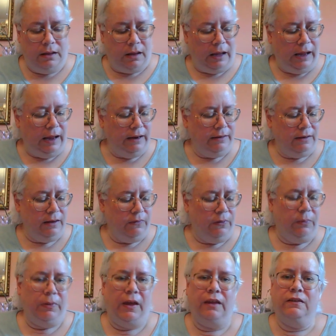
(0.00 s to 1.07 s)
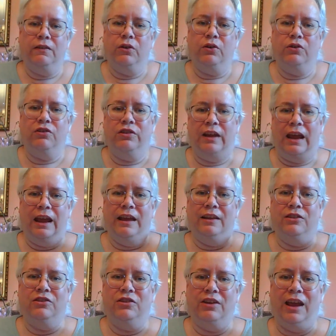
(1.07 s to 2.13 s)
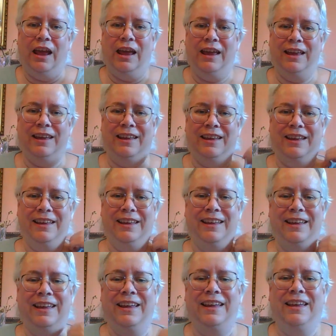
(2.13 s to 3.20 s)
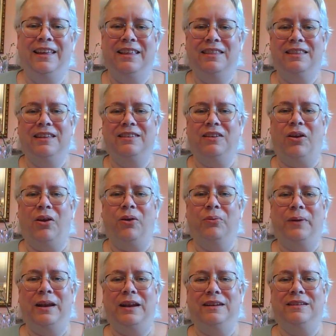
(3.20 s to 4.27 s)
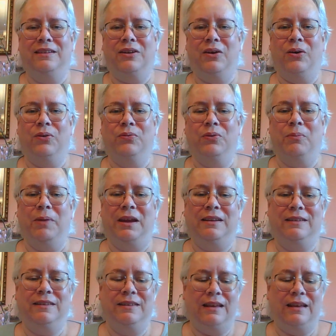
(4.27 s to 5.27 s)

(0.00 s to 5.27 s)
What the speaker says: I hate to give up that serged edge that's all ready to go for my